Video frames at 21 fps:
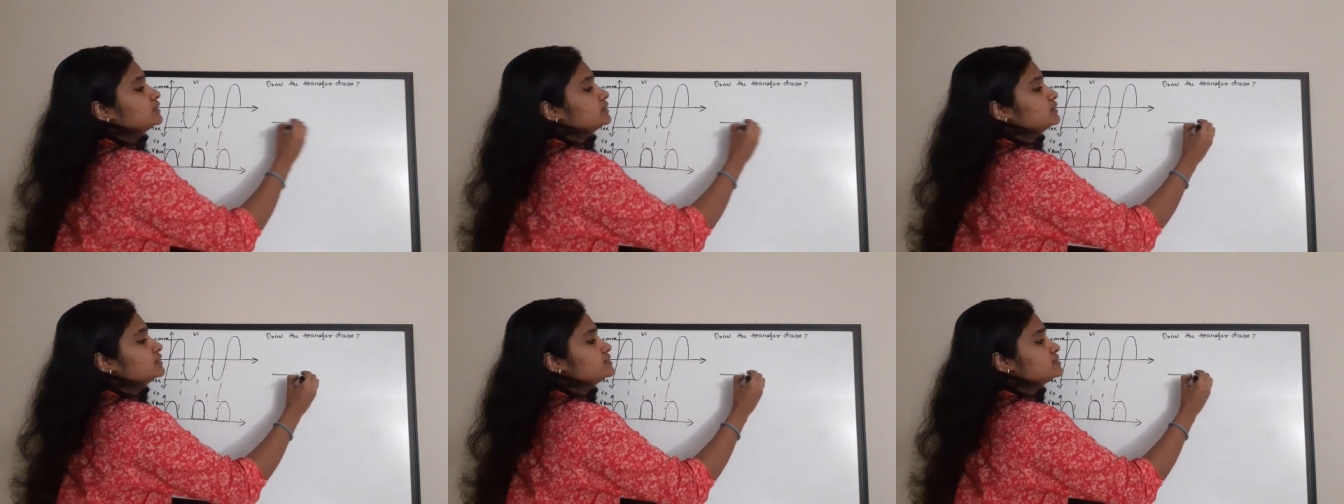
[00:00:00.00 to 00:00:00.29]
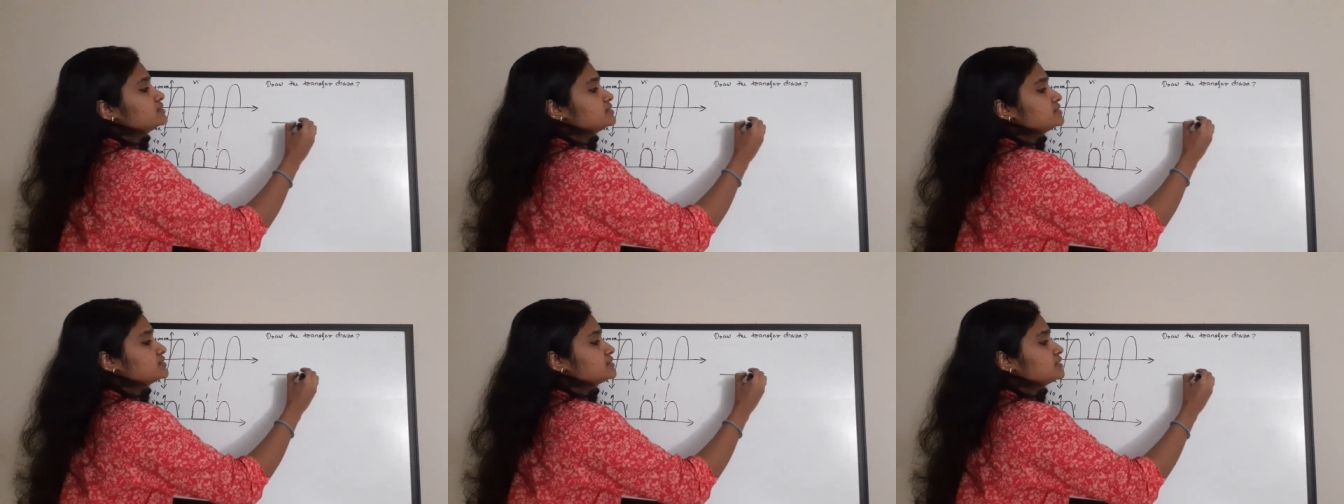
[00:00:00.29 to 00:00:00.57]

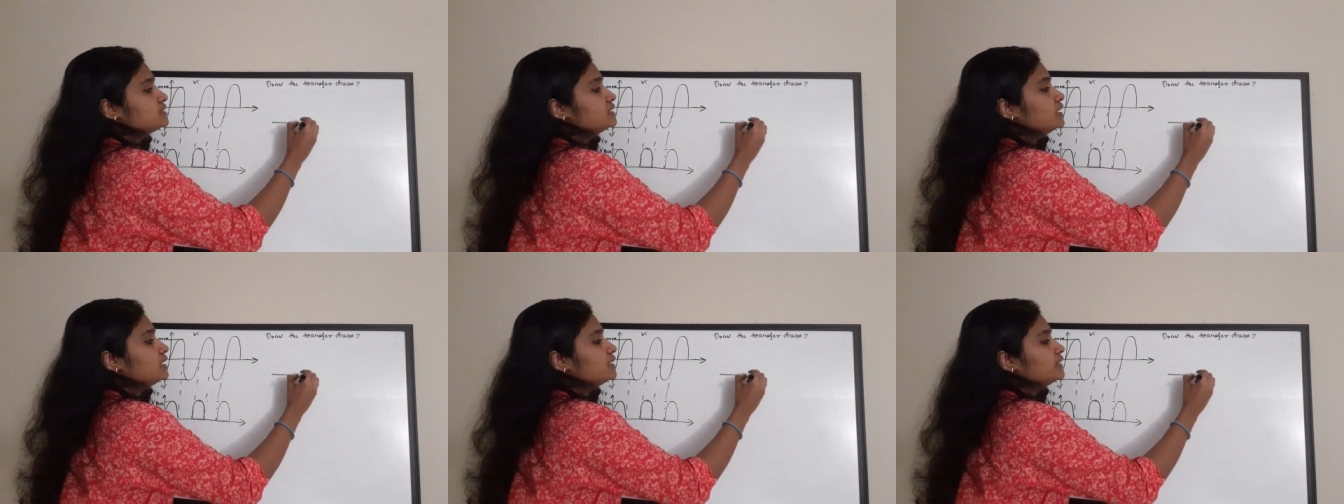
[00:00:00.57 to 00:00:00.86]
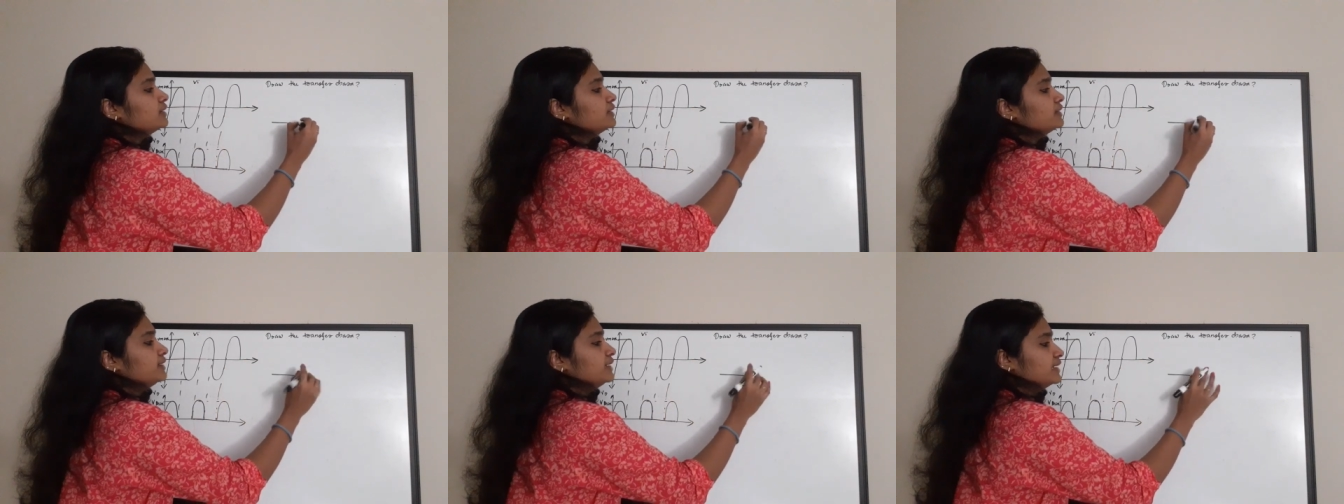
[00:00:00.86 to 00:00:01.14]
This is a
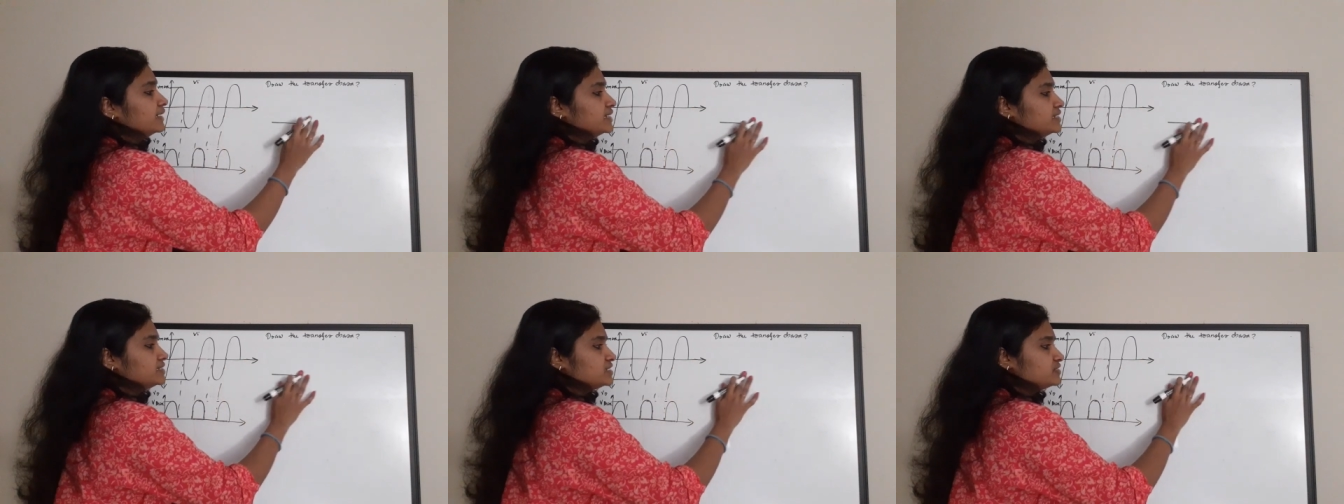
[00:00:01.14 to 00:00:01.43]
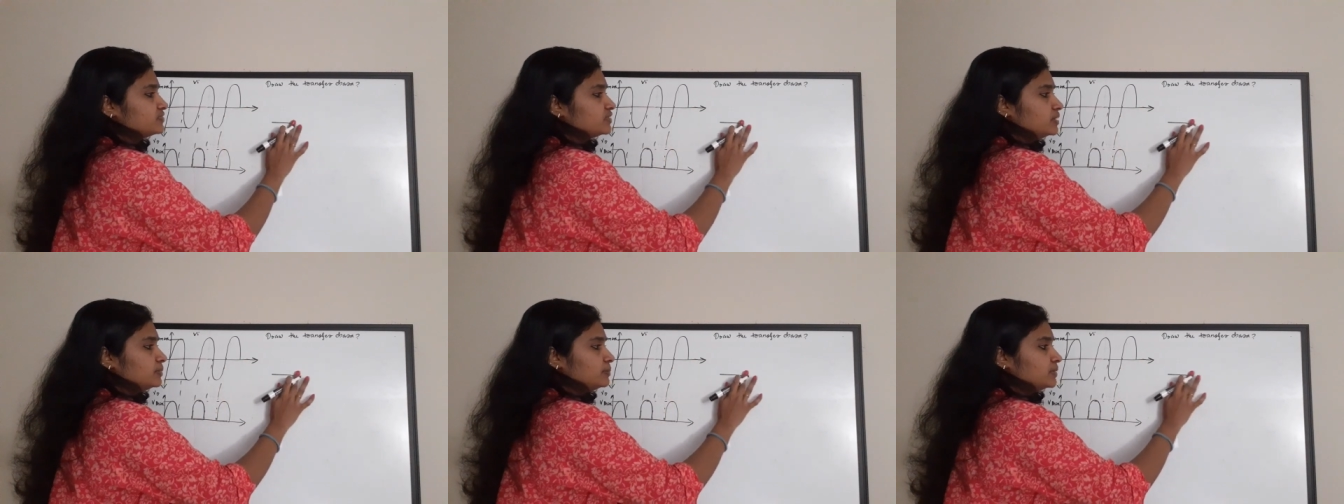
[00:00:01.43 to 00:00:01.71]

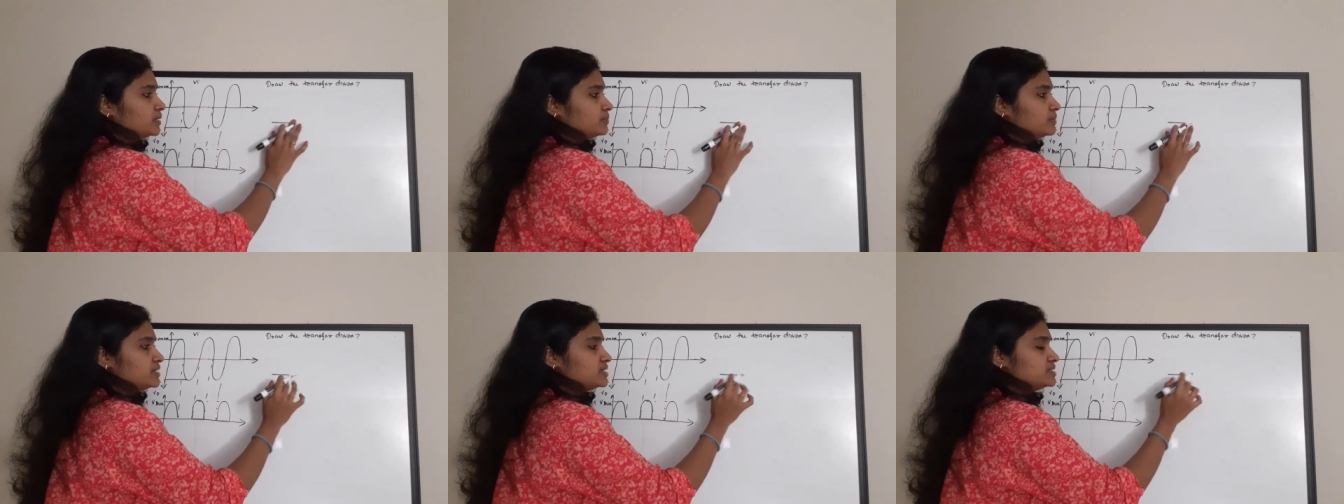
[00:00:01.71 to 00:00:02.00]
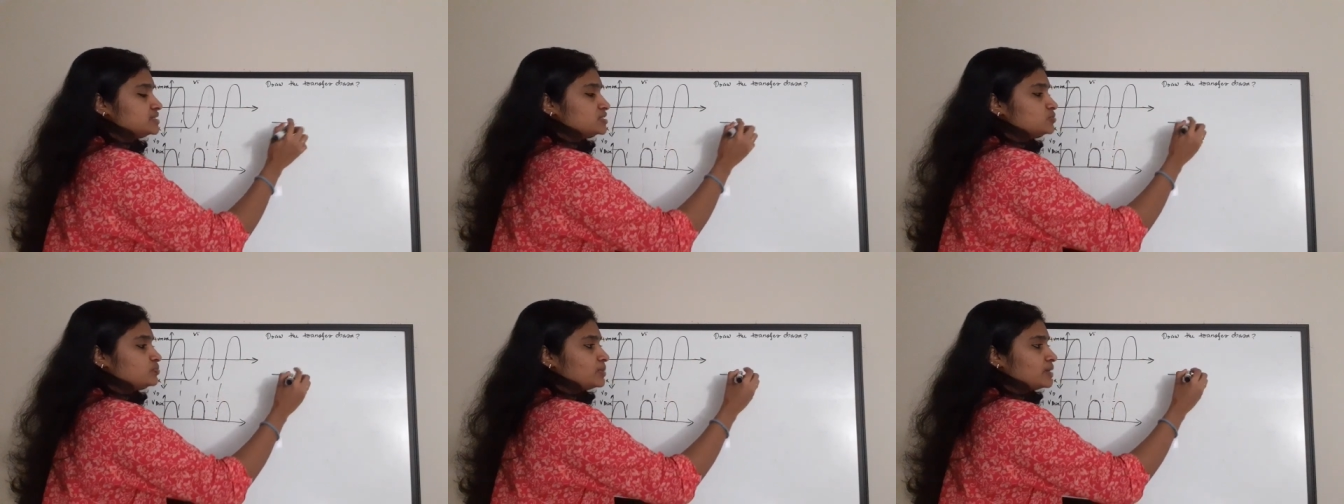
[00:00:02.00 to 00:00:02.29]
negative clipper
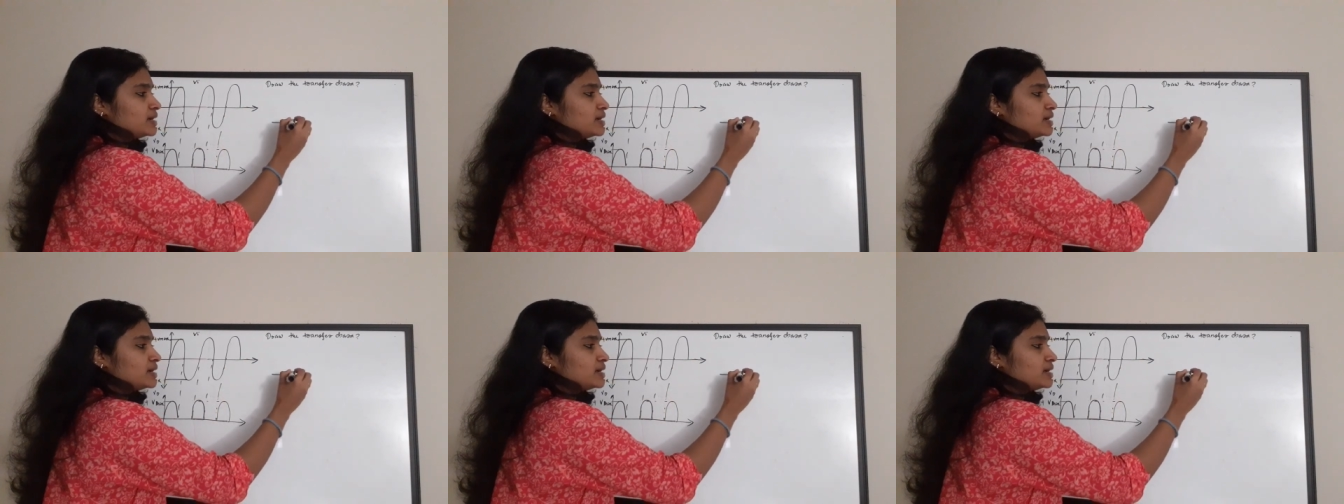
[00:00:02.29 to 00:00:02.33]
means it